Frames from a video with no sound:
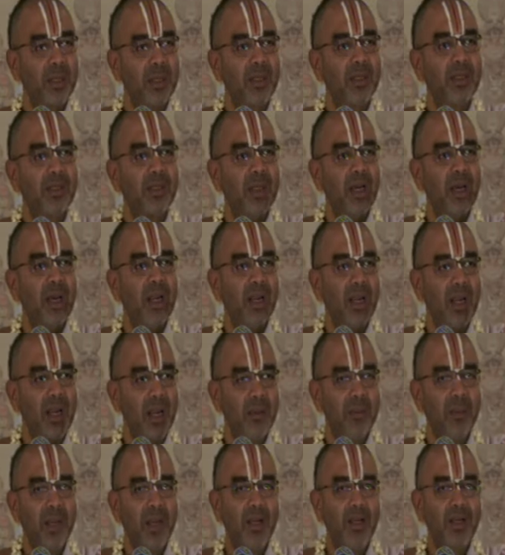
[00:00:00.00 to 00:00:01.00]
Krishna
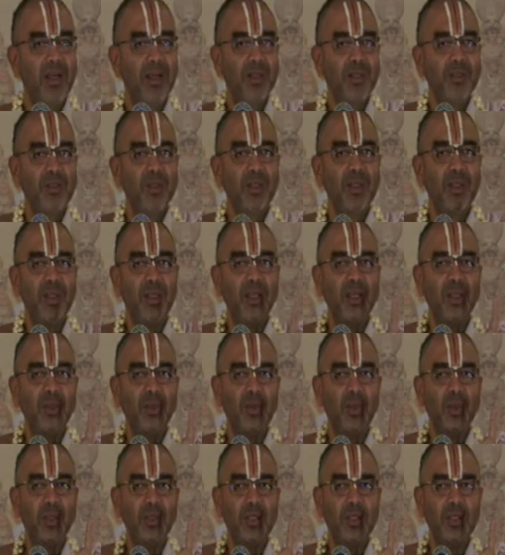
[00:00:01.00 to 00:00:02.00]
Rama so that he
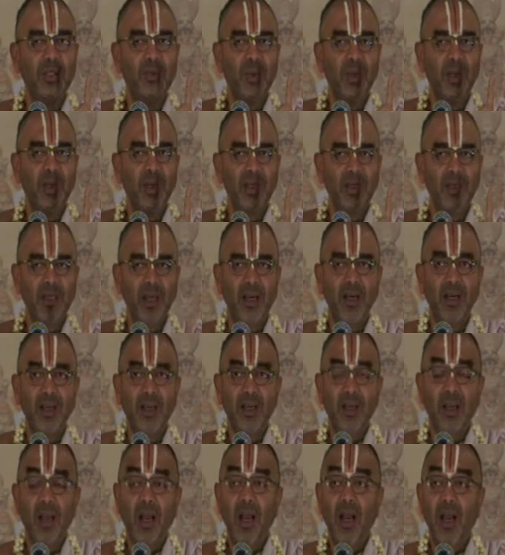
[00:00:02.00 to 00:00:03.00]
uses only that.